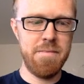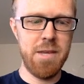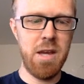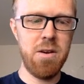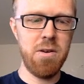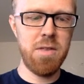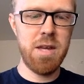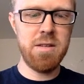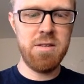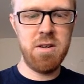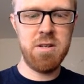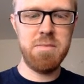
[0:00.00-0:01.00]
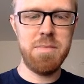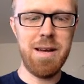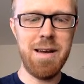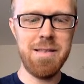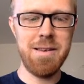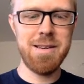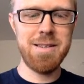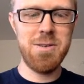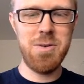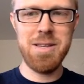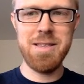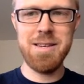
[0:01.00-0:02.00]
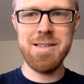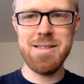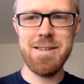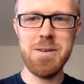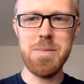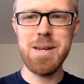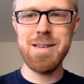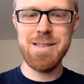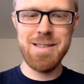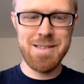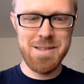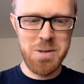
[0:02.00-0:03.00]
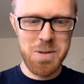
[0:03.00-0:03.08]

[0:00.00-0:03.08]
Oh, thanks, Arkham. I like doing things incrementally too.